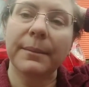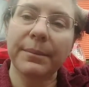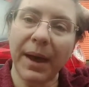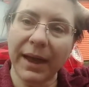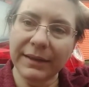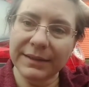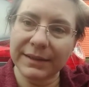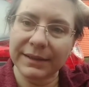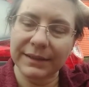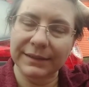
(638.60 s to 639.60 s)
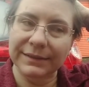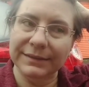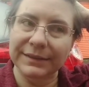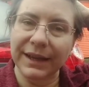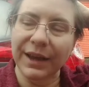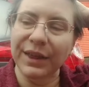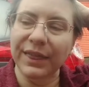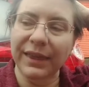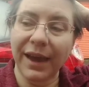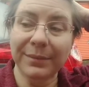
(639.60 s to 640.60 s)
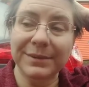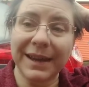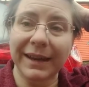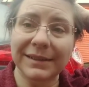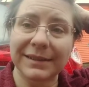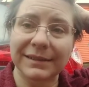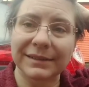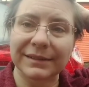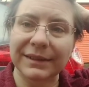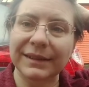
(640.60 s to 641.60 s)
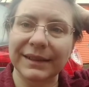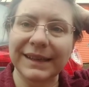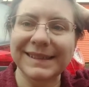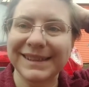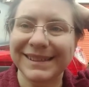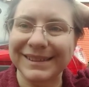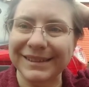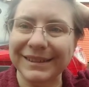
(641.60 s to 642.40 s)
But the update is this.